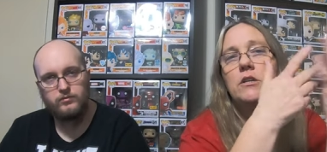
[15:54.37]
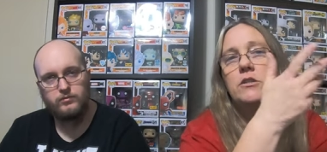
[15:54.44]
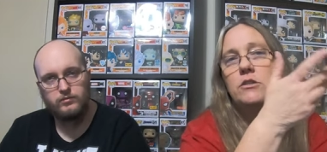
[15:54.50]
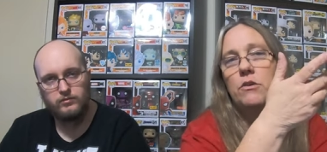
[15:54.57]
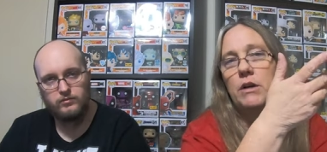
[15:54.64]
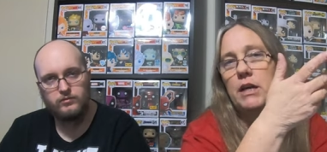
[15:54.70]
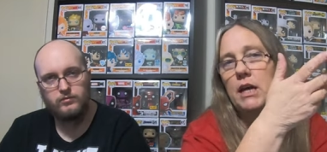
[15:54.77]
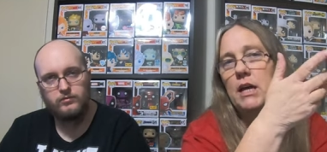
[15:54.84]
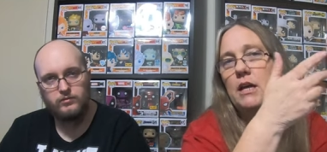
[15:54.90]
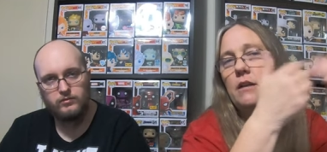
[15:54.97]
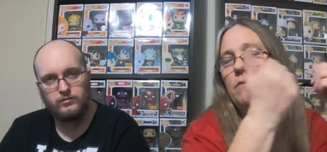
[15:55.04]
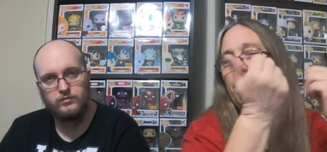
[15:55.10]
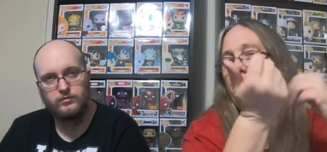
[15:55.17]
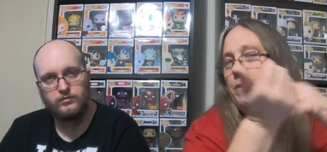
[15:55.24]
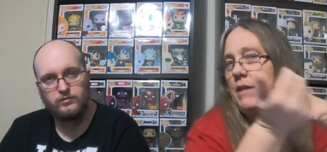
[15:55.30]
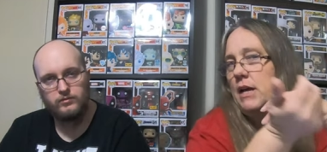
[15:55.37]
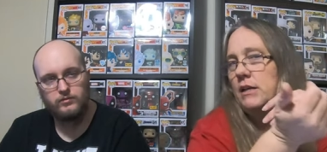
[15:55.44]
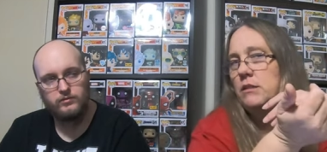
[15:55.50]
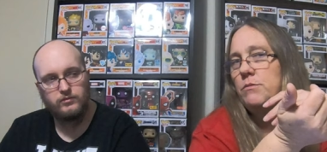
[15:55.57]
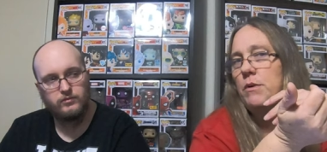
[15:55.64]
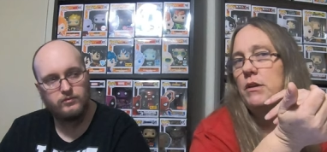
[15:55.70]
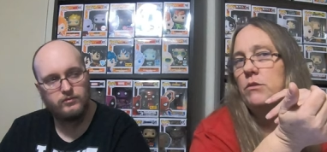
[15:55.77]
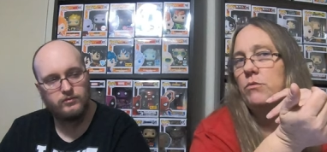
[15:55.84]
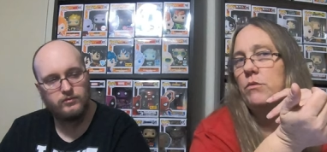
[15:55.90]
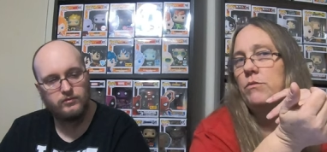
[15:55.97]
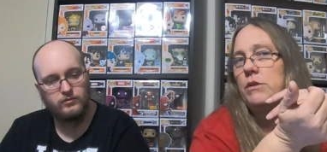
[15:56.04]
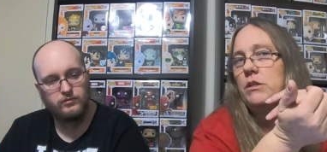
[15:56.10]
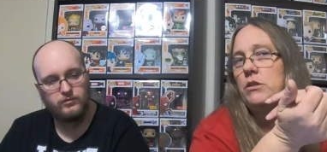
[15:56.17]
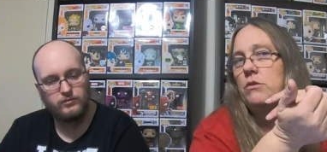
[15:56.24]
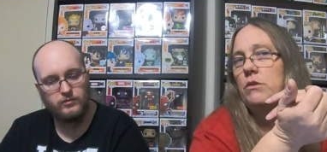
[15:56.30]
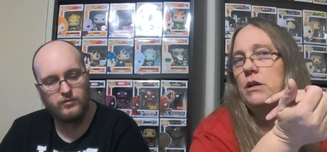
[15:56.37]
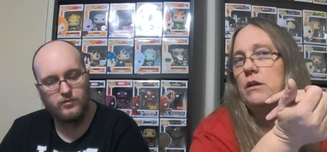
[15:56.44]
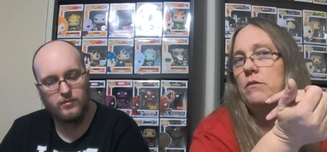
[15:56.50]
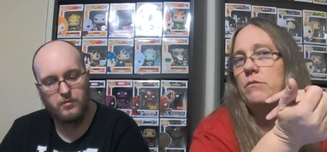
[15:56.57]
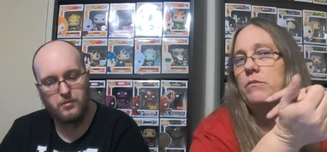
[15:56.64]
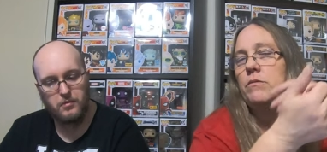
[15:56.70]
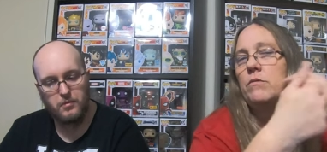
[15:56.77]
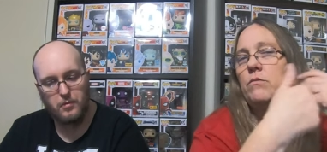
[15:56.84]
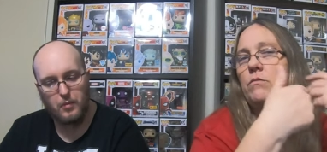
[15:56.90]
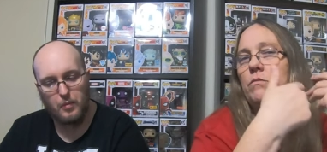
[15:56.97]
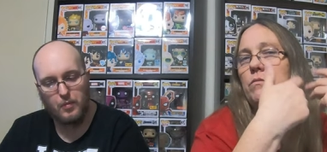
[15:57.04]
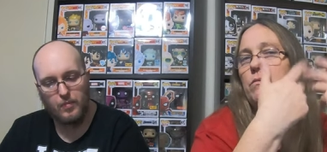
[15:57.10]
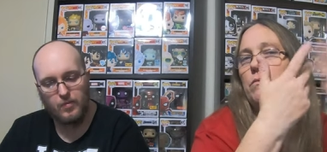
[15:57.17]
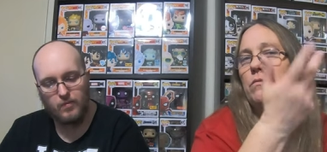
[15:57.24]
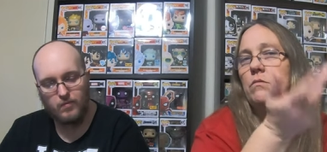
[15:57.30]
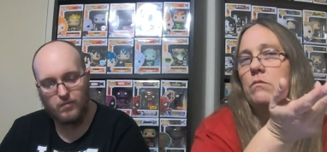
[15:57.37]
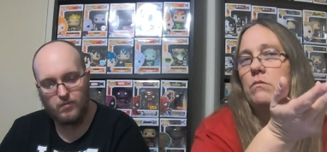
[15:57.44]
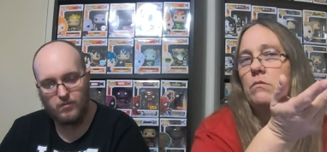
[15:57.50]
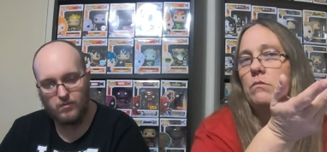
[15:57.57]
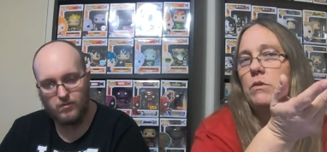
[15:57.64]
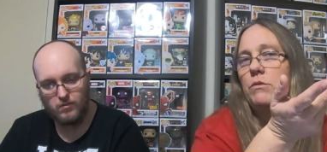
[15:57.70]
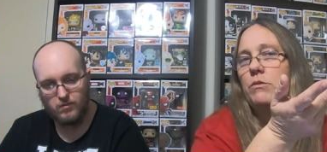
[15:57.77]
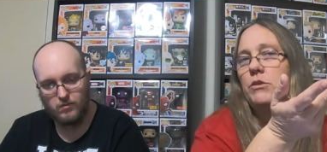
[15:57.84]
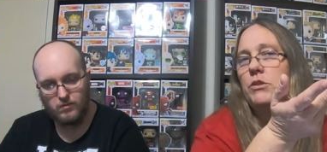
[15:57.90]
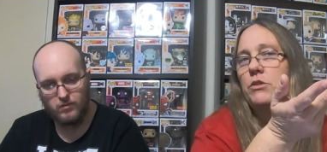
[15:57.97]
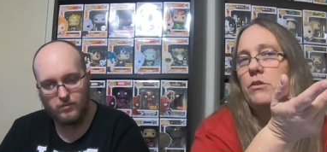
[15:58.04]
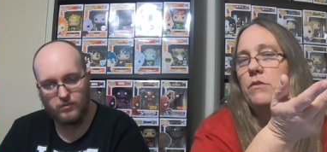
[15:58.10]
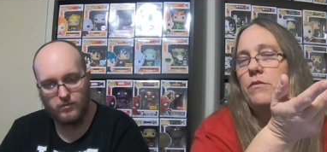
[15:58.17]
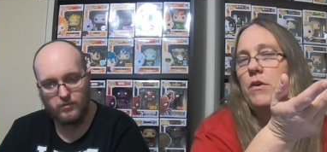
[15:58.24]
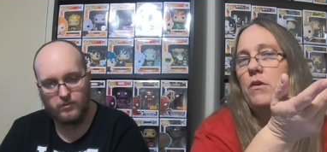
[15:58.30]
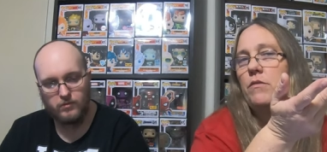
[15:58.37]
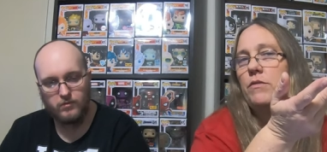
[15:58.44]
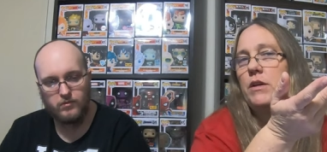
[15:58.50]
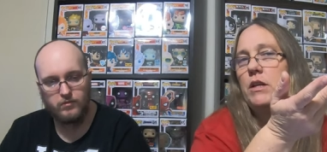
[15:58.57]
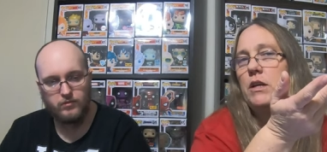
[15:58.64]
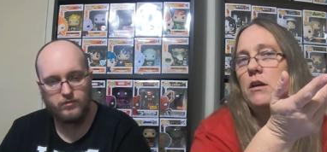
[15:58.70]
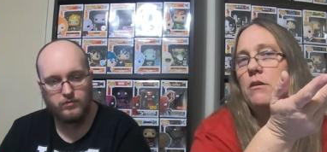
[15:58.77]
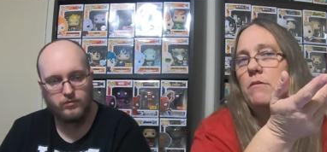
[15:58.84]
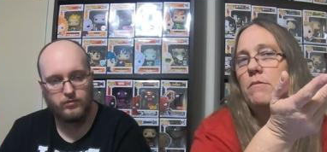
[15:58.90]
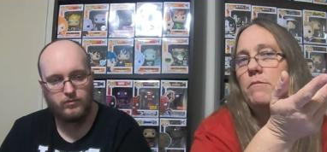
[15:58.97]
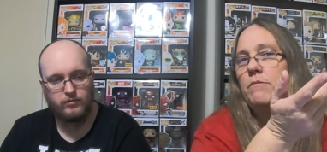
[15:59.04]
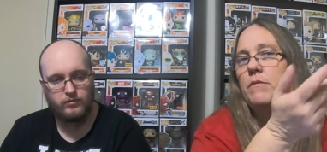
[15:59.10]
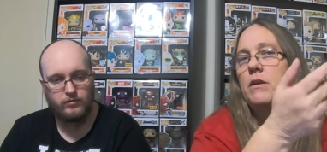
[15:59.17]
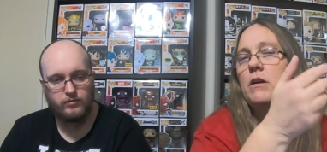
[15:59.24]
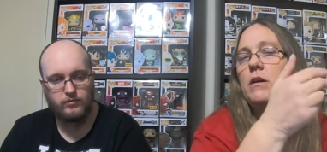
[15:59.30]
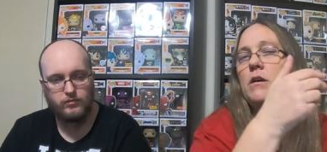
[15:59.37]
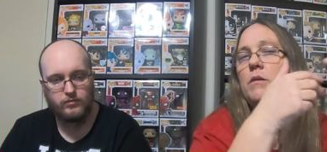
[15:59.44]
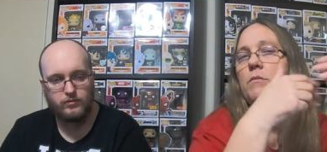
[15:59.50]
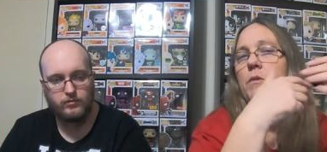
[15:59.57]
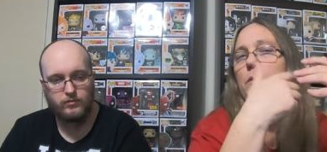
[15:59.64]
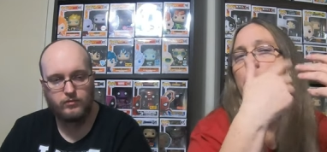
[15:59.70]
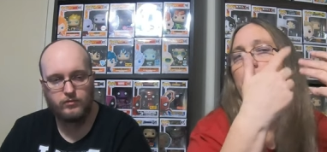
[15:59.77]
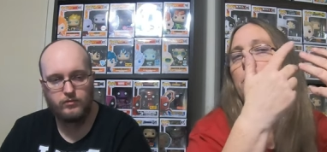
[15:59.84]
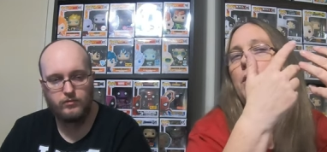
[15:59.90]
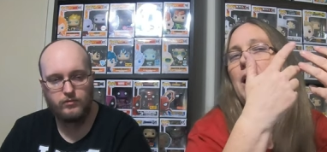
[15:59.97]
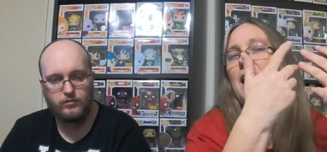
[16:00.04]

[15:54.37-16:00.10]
Speaker 1: So again, next month when we do it, we will do the vote video. But we will